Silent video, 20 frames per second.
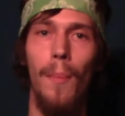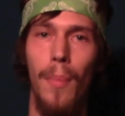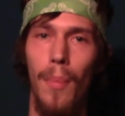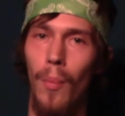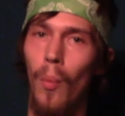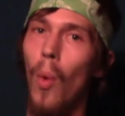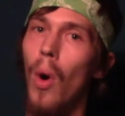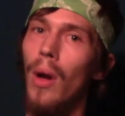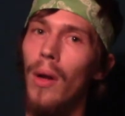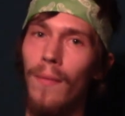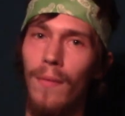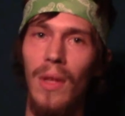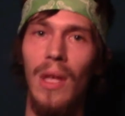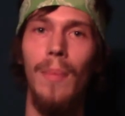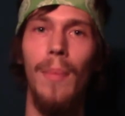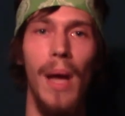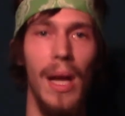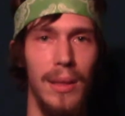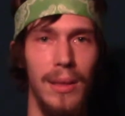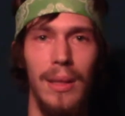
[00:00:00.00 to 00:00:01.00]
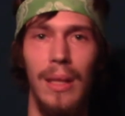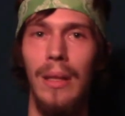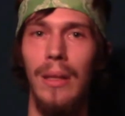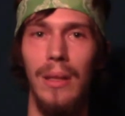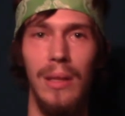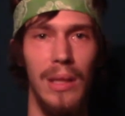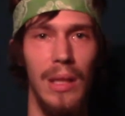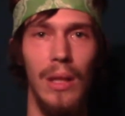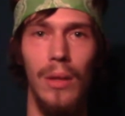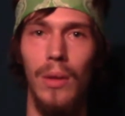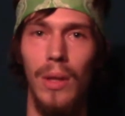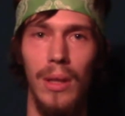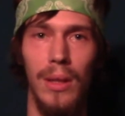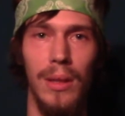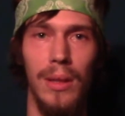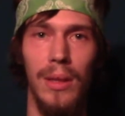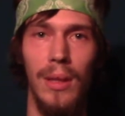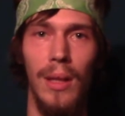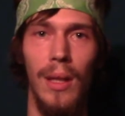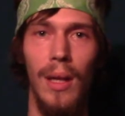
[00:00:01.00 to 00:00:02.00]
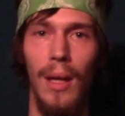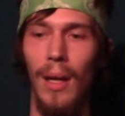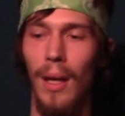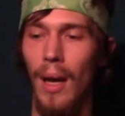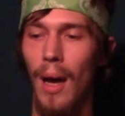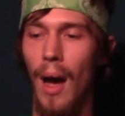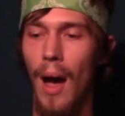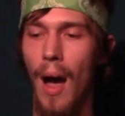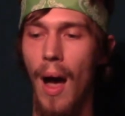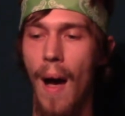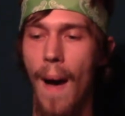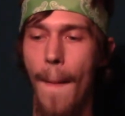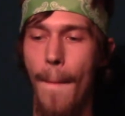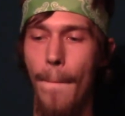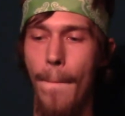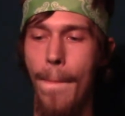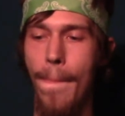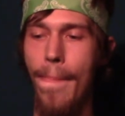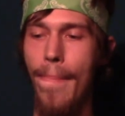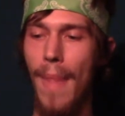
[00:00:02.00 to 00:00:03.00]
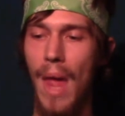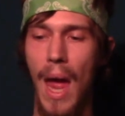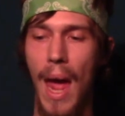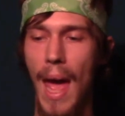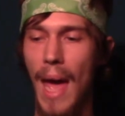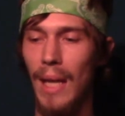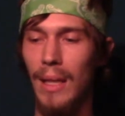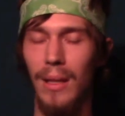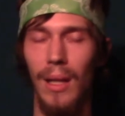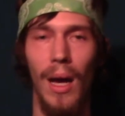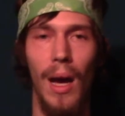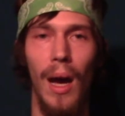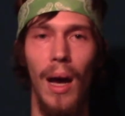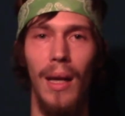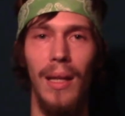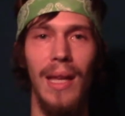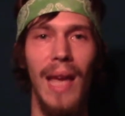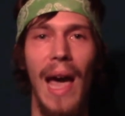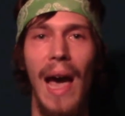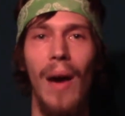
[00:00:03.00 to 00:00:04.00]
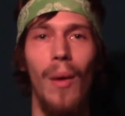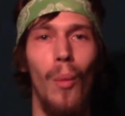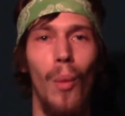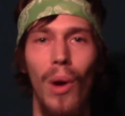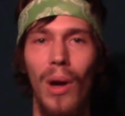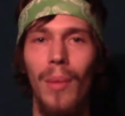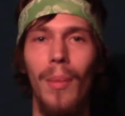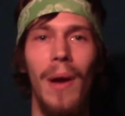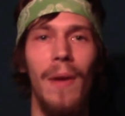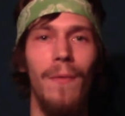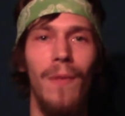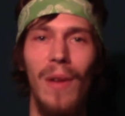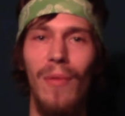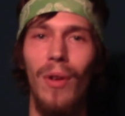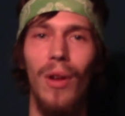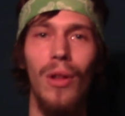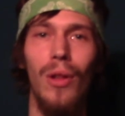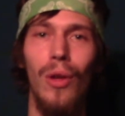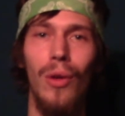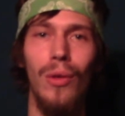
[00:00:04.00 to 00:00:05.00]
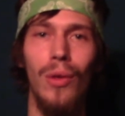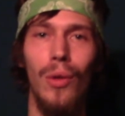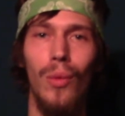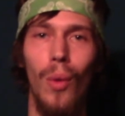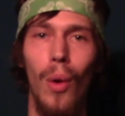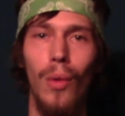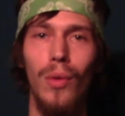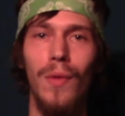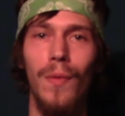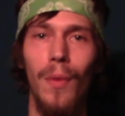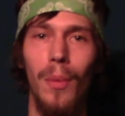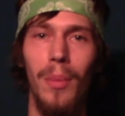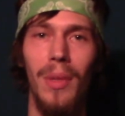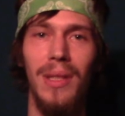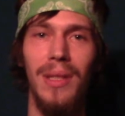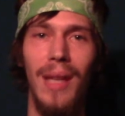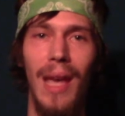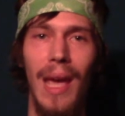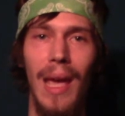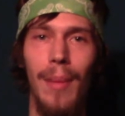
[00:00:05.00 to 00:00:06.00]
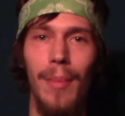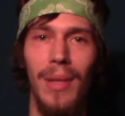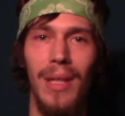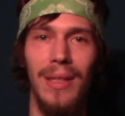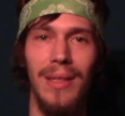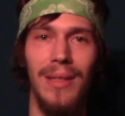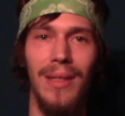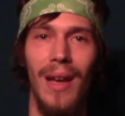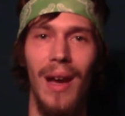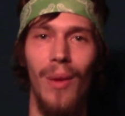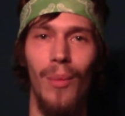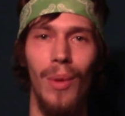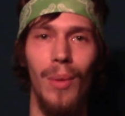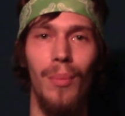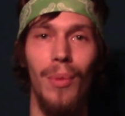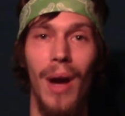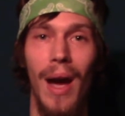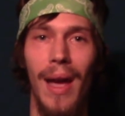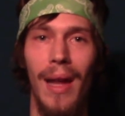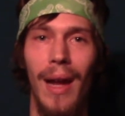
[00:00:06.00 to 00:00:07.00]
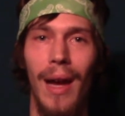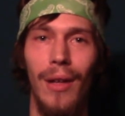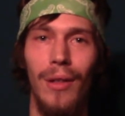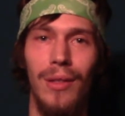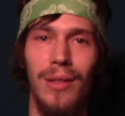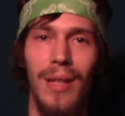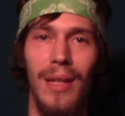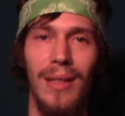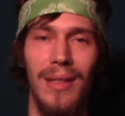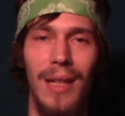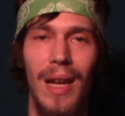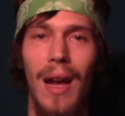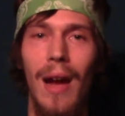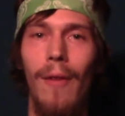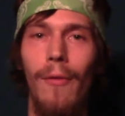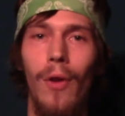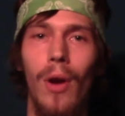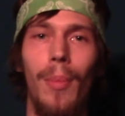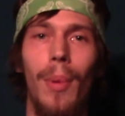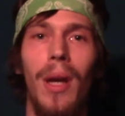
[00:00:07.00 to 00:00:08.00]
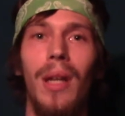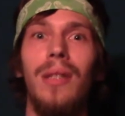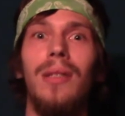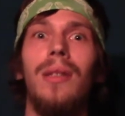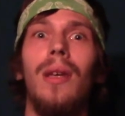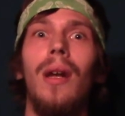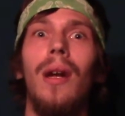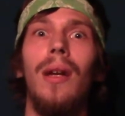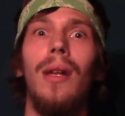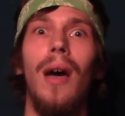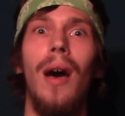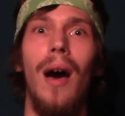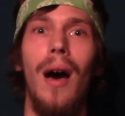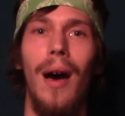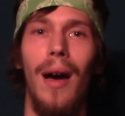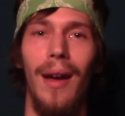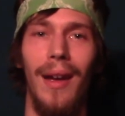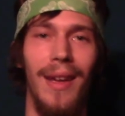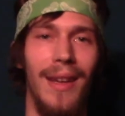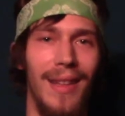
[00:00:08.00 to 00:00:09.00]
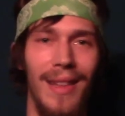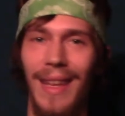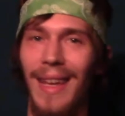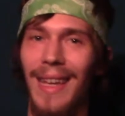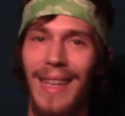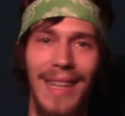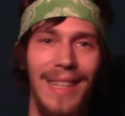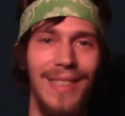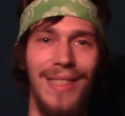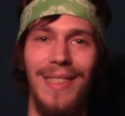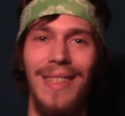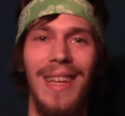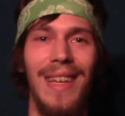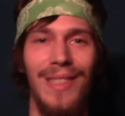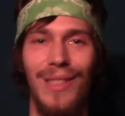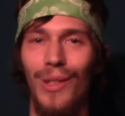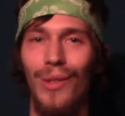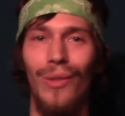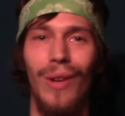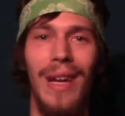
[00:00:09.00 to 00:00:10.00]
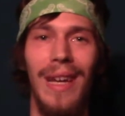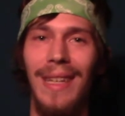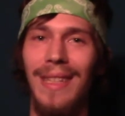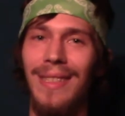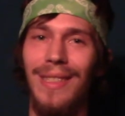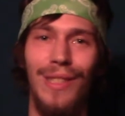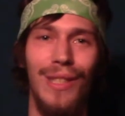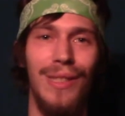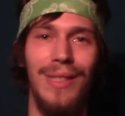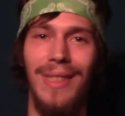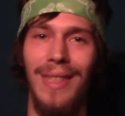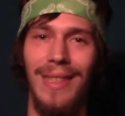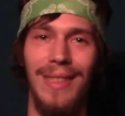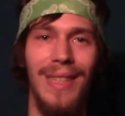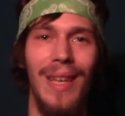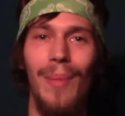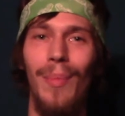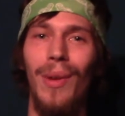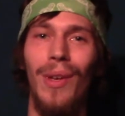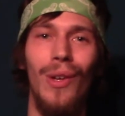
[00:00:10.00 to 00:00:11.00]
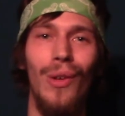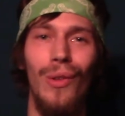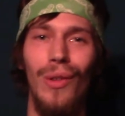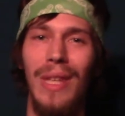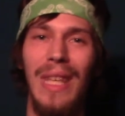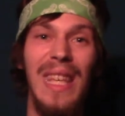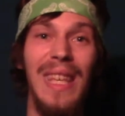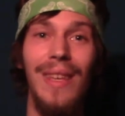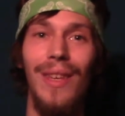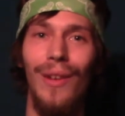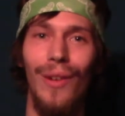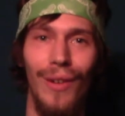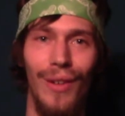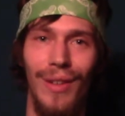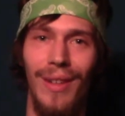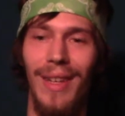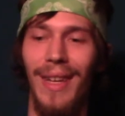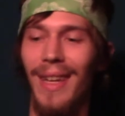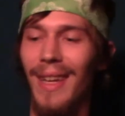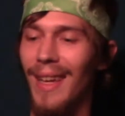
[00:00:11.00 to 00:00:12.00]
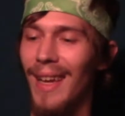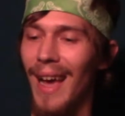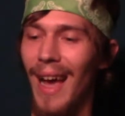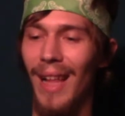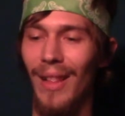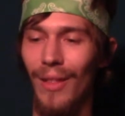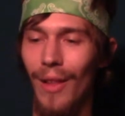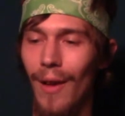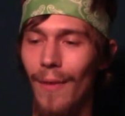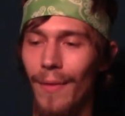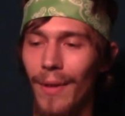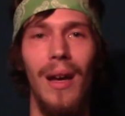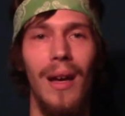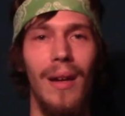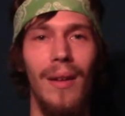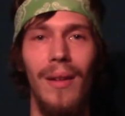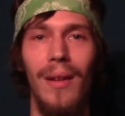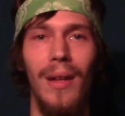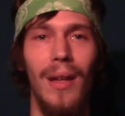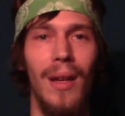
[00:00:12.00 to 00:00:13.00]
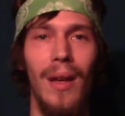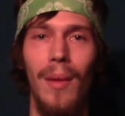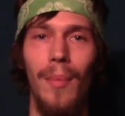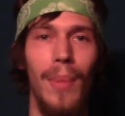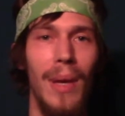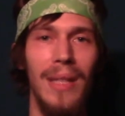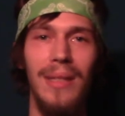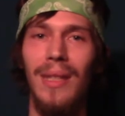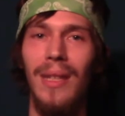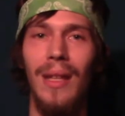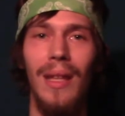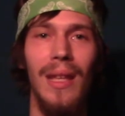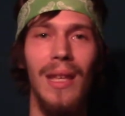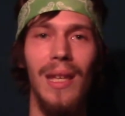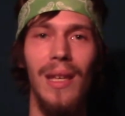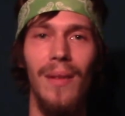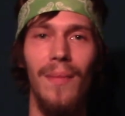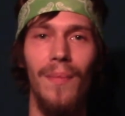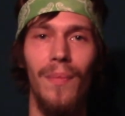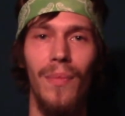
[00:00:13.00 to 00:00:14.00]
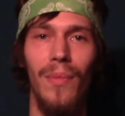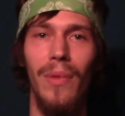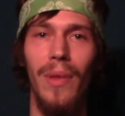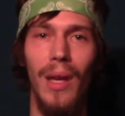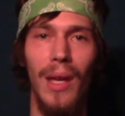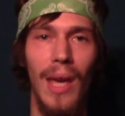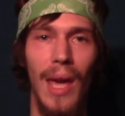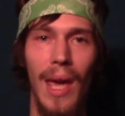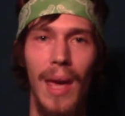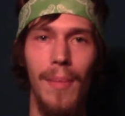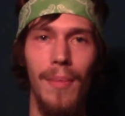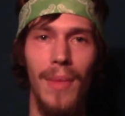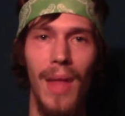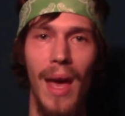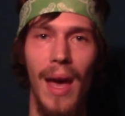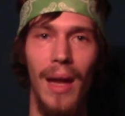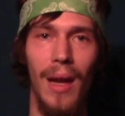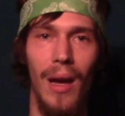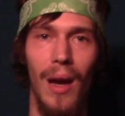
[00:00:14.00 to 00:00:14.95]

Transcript: one of the best in the series. Yeah, one of my favorite quotes from this game is when Brian Irons says, "Everybody's gonna die." Like, it's great. He's just the typical heel. I love it. Basically, the game that